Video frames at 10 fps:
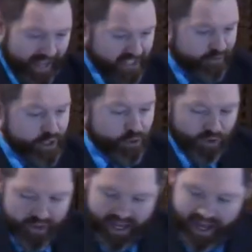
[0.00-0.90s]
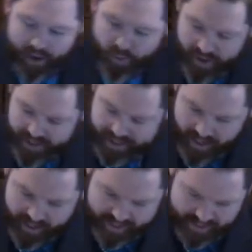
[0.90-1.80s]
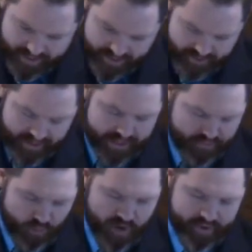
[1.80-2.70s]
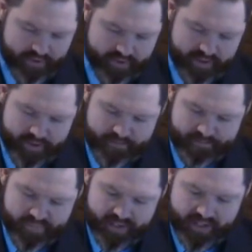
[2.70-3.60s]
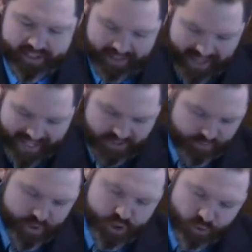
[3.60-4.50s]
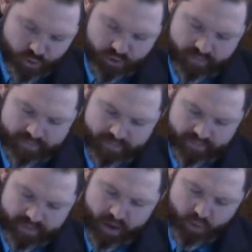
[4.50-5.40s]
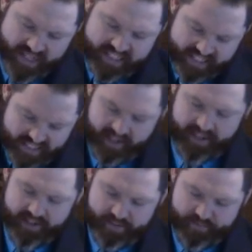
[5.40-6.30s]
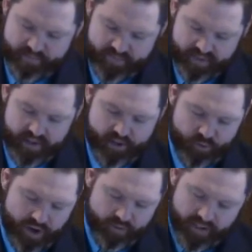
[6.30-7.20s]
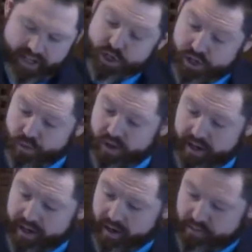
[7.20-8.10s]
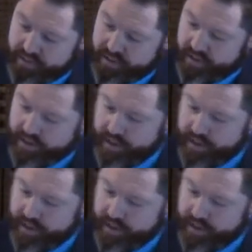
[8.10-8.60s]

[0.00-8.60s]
visual that I want us to lead with is the last visual that we see in Revelation when it comes to